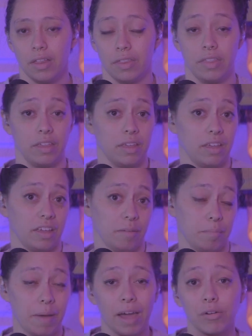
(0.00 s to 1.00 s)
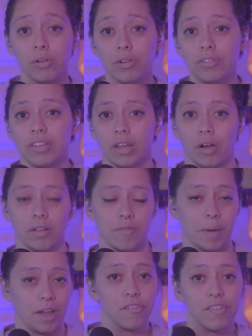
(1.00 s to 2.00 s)
the pedals and all
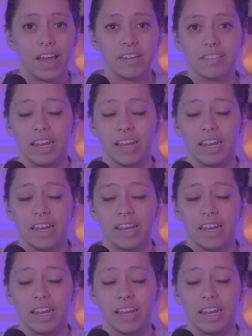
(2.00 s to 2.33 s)
of my effects,